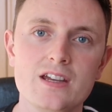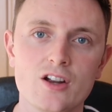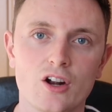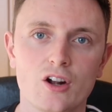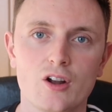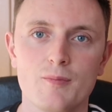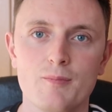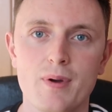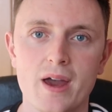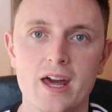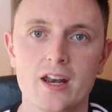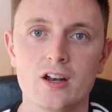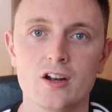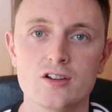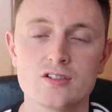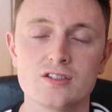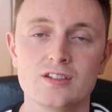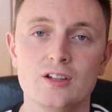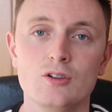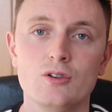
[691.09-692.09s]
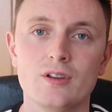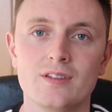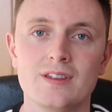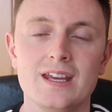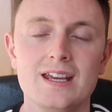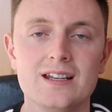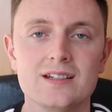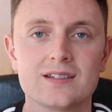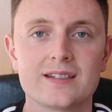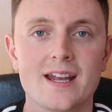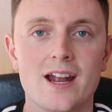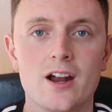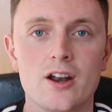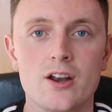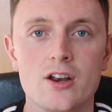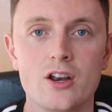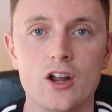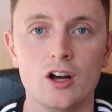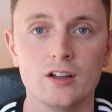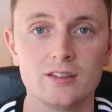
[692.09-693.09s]
your competitors. Do the things they
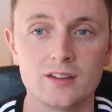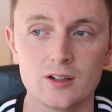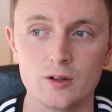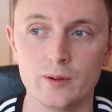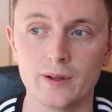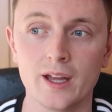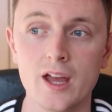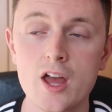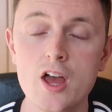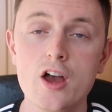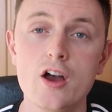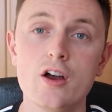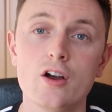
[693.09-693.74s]
are not doing.